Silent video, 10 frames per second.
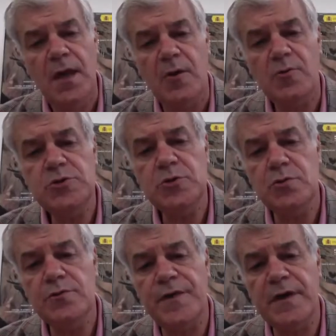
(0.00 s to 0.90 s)
I want
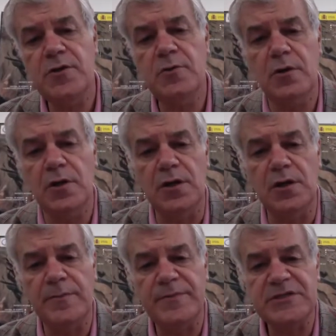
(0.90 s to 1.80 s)
to thank you
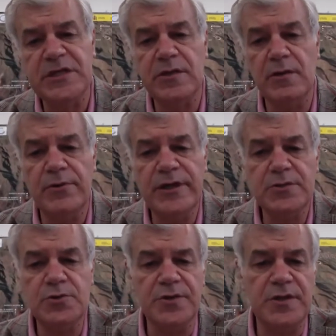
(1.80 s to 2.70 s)
all, and particularly
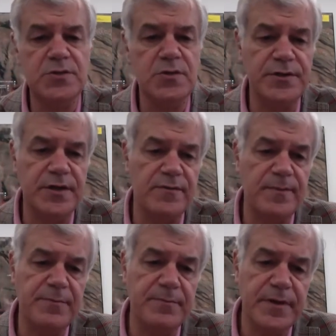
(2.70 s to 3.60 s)
to the jury of
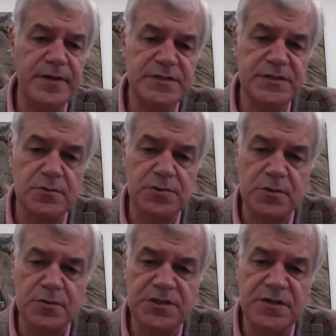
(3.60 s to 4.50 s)
members who
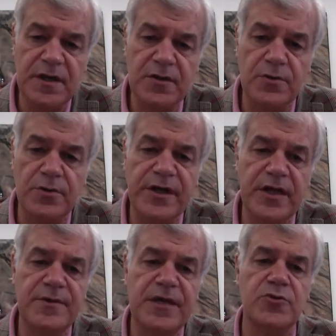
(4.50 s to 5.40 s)
consider Corona
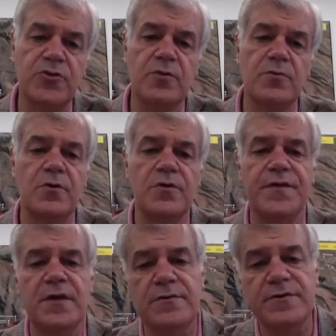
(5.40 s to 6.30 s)
del Viento
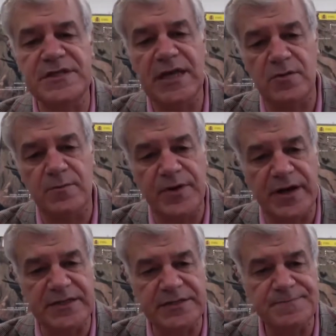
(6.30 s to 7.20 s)
worthy of the second
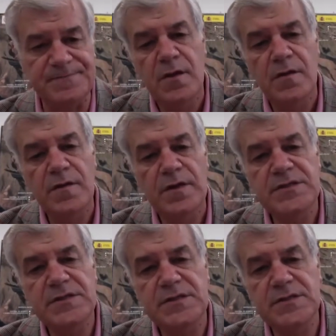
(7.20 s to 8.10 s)
prize.
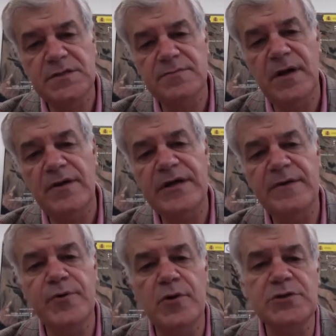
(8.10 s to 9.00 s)
This very
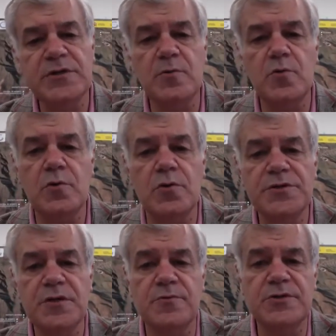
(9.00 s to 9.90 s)
important
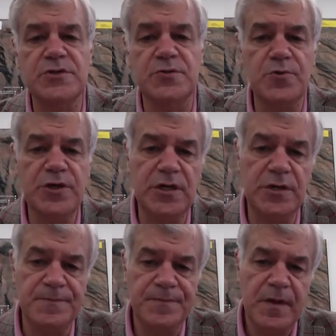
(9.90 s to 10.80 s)
award, which
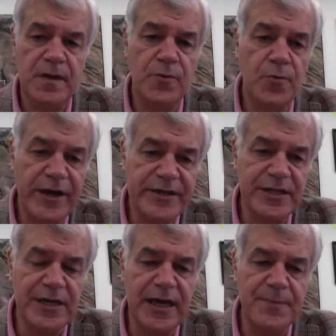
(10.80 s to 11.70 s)
we
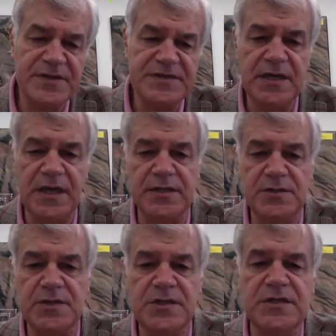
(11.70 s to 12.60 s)
greatly
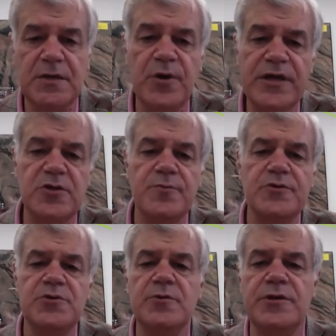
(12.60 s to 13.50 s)
appreciate, is a great
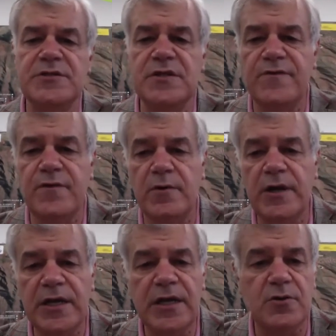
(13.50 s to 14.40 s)
opportunity for
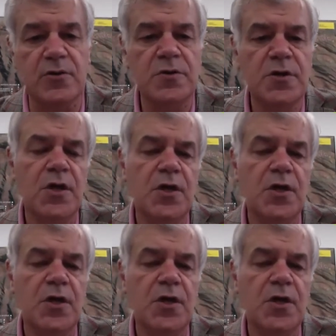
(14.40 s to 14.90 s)
Hierro